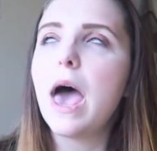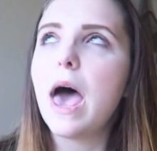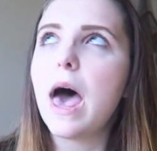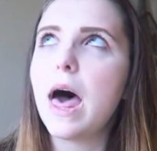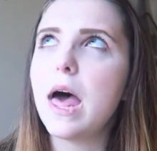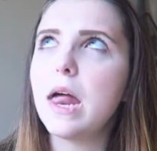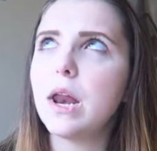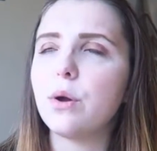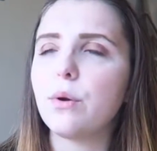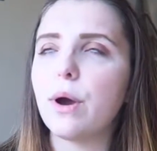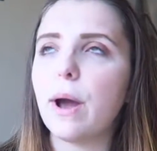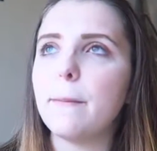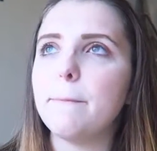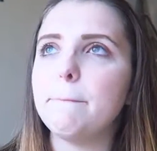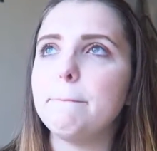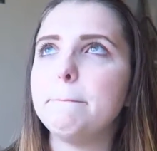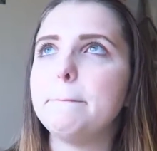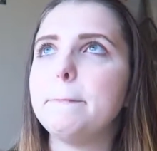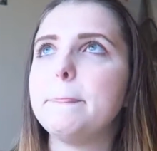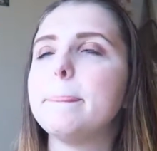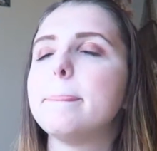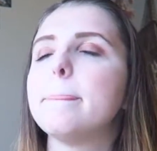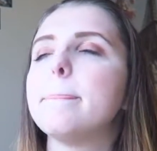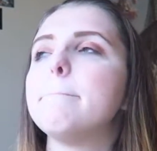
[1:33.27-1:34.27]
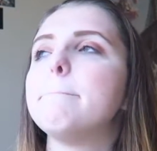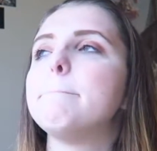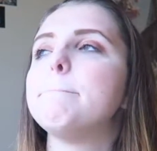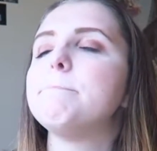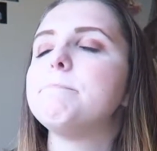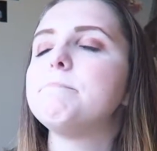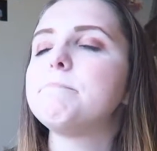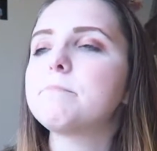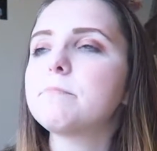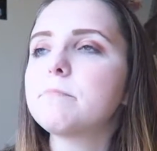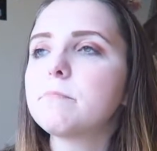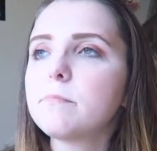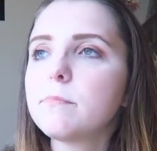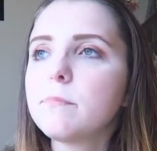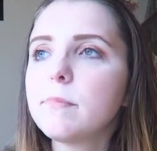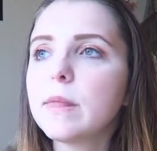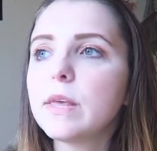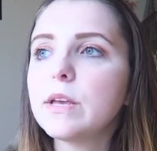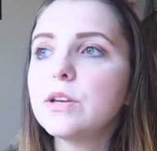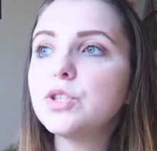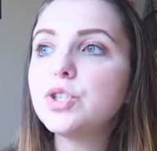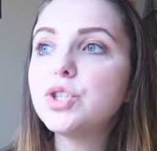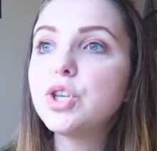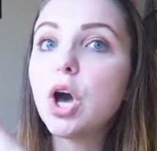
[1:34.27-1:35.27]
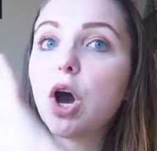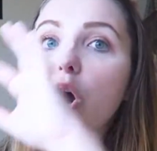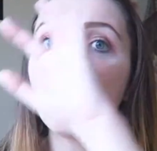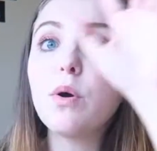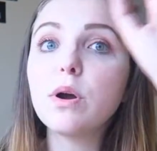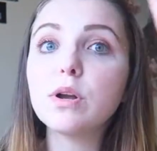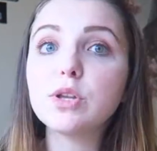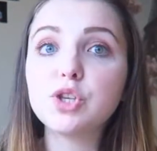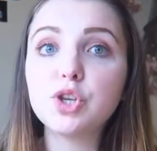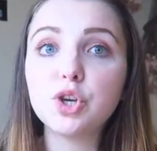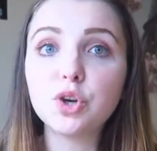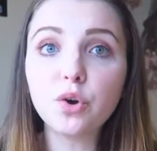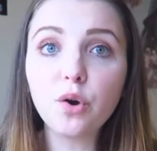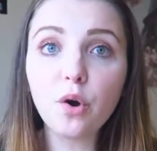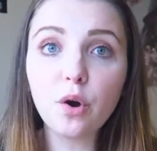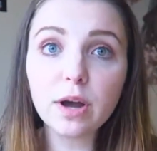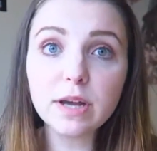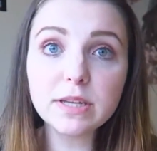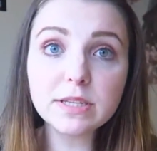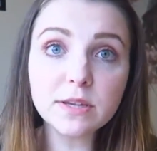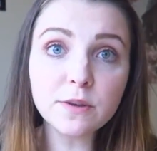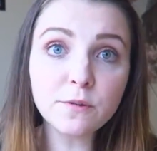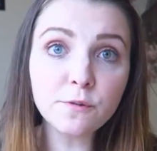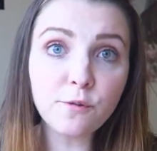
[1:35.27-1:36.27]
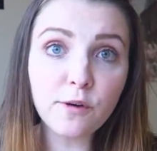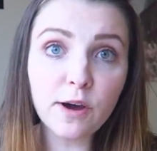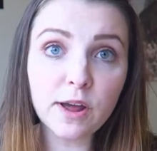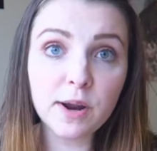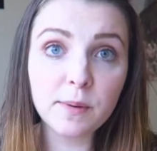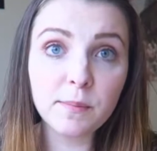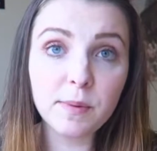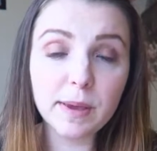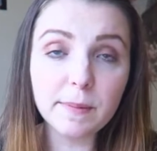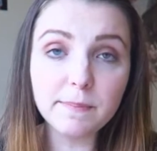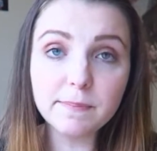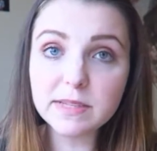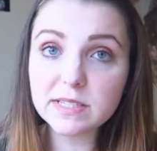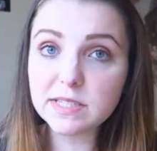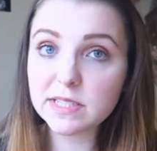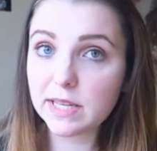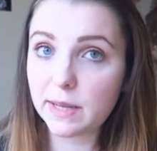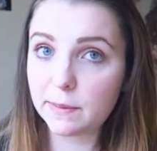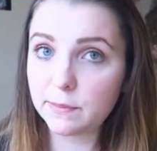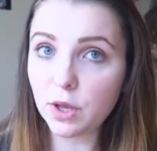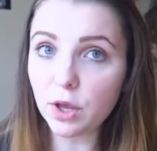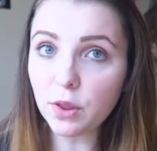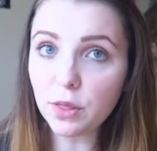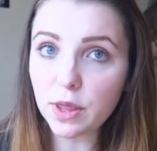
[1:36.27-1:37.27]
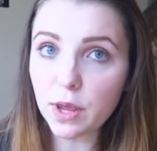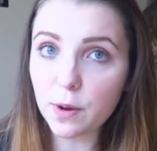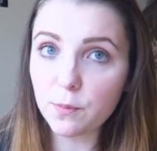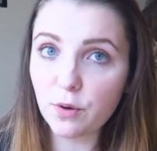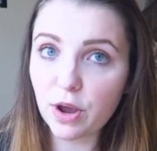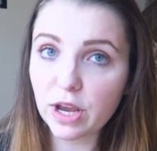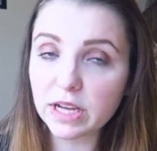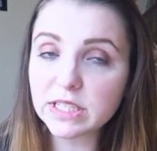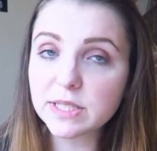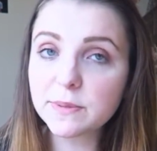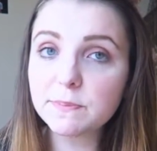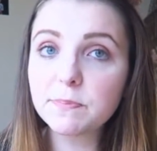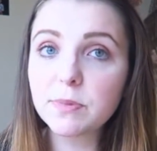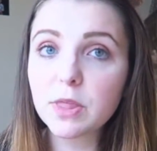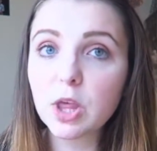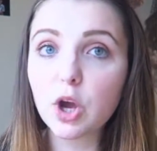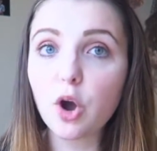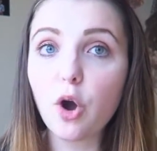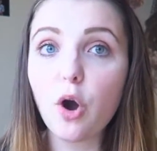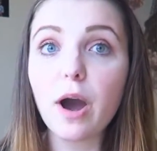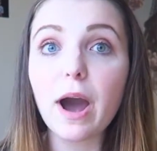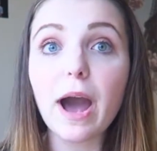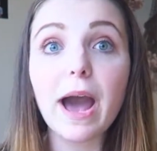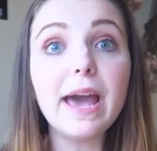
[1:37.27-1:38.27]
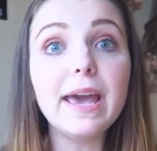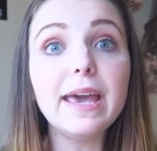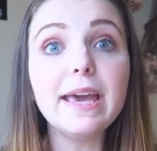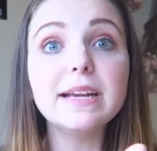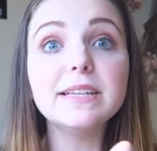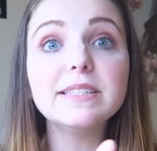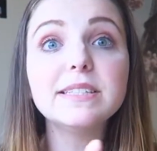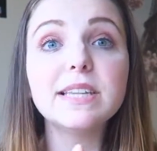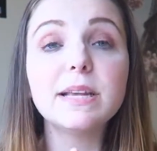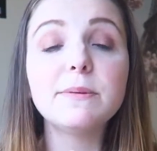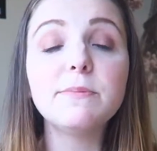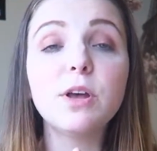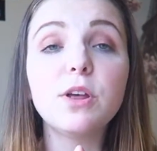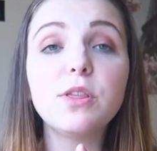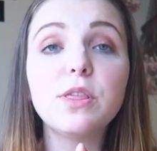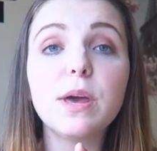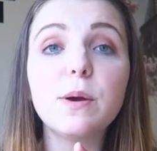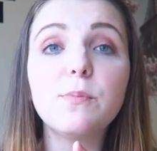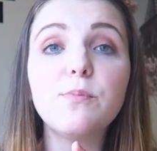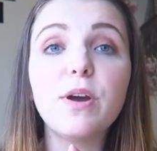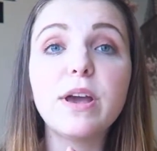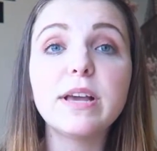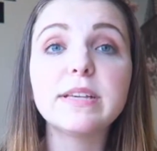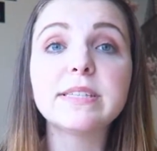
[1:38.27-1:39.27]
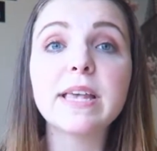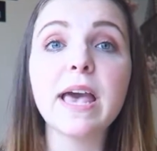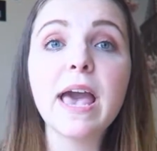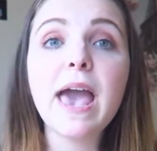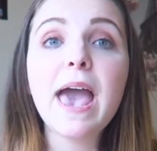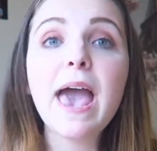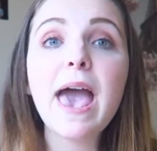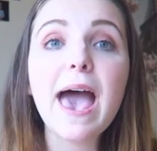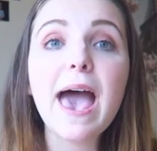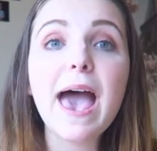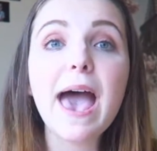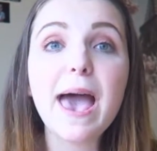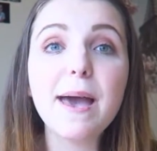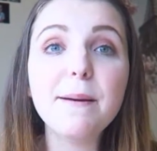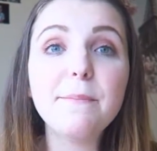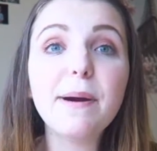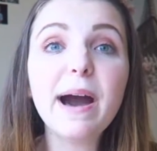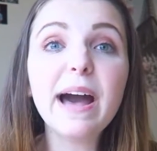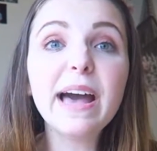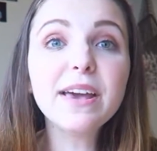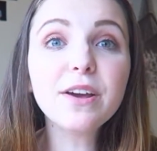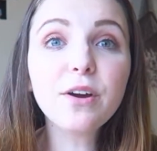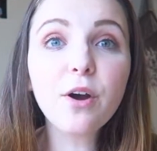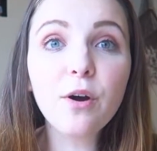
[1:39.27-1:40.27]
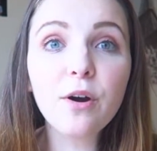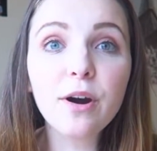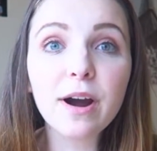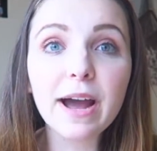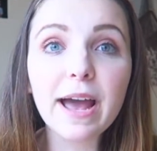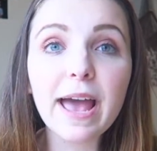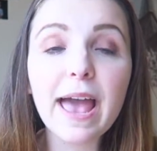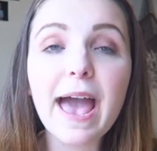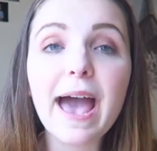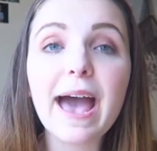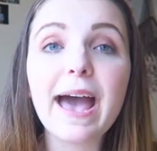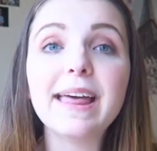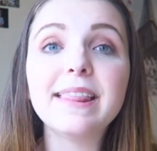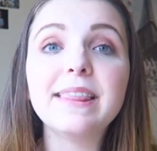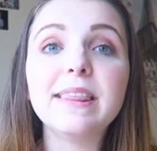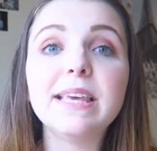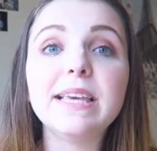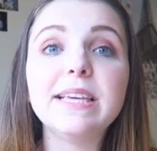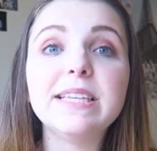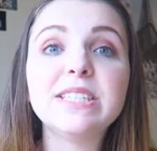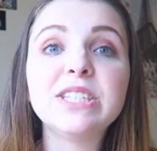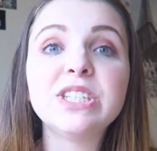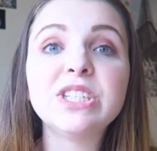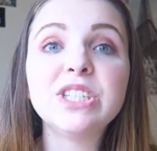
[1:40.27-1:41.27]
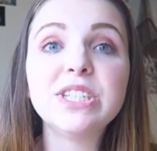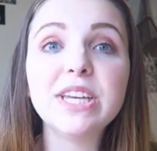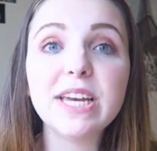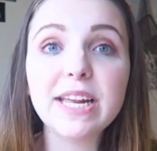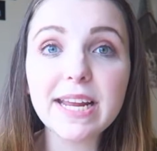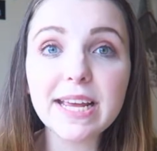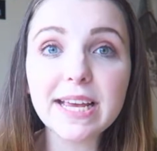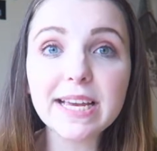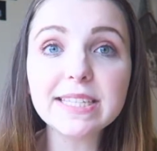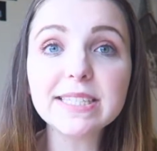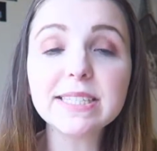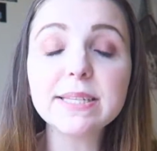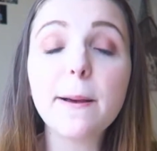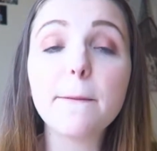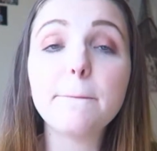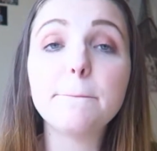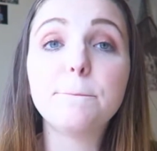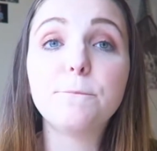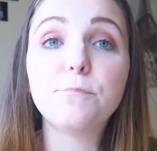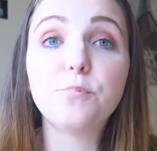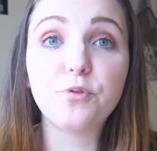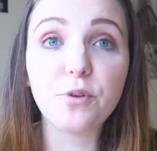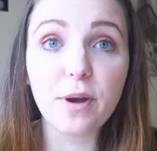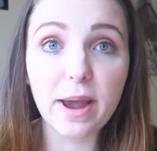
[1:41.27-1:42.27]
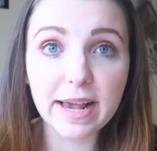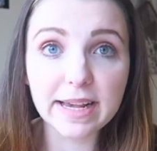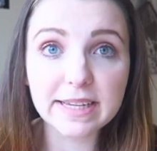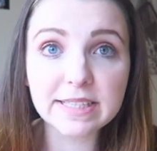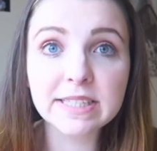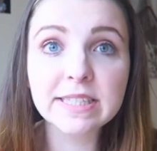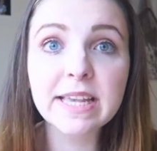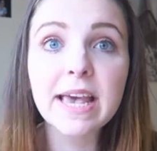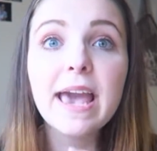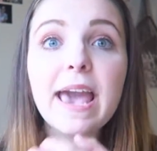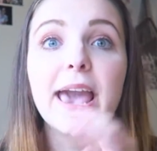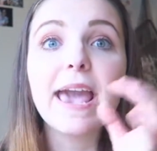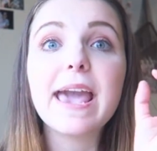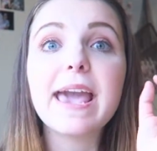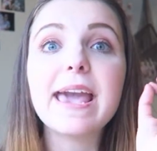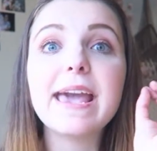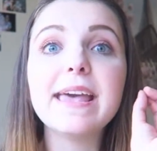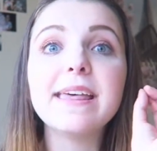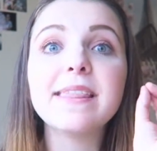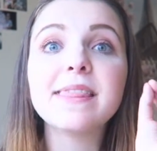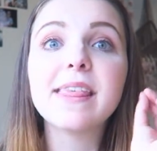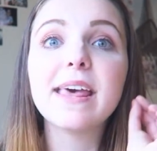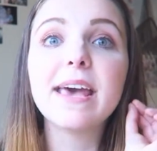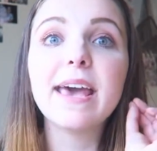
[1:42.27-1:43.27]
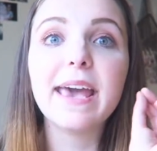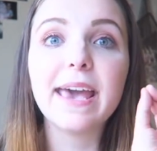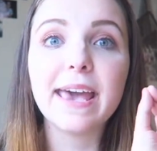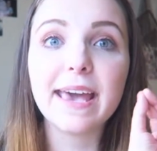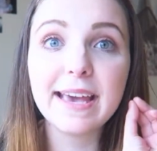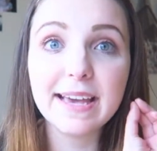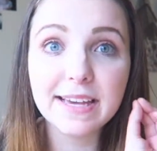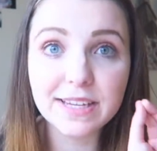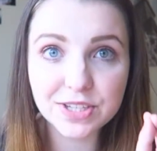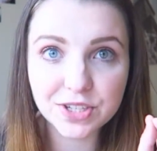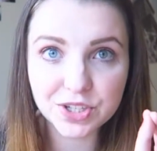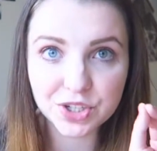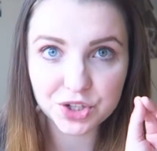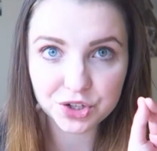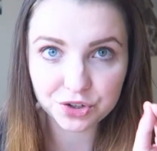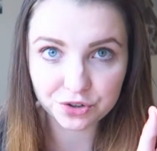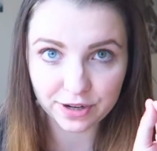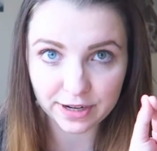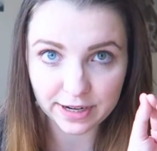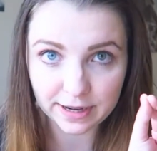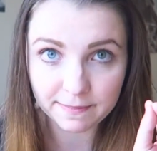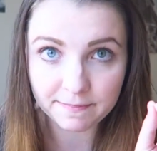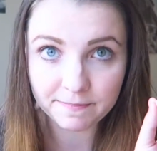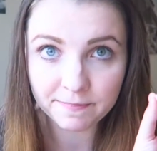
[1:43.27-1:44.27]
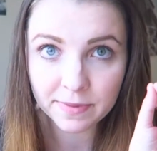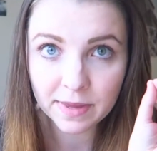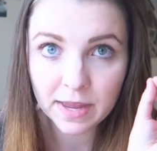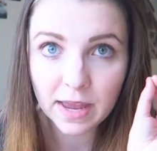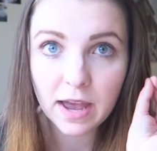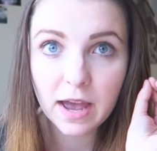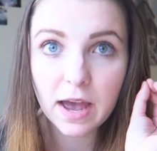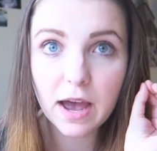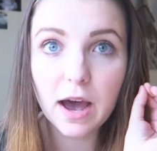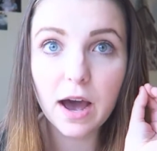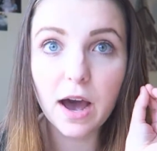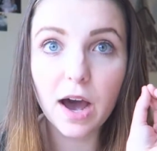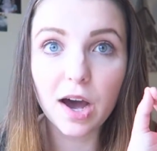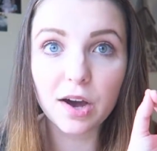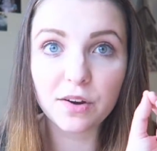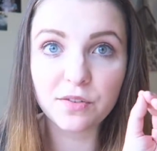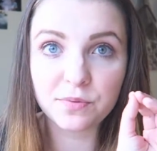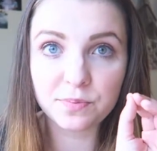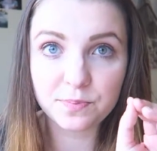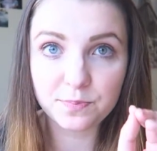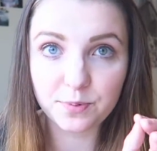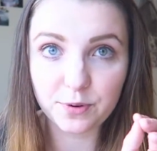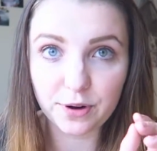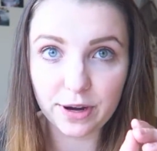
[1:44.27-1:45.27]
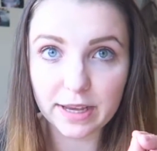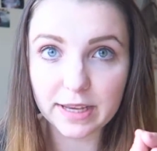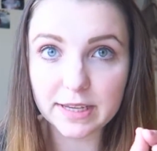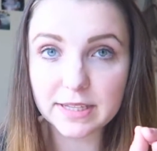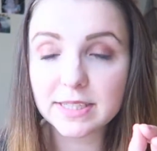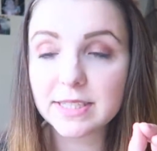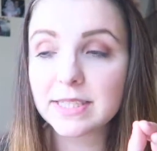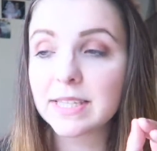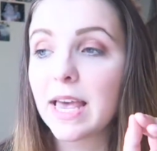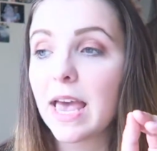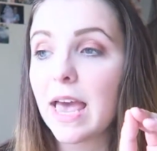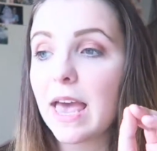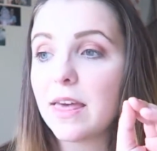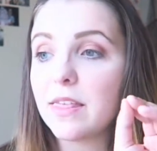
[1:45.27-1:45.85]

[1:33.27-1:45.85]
Anyway, so 2 cars in front of me slammed on their brakes. The car I hit slammed on their brakes, and my car had the shittiest brakes in the history of brakes.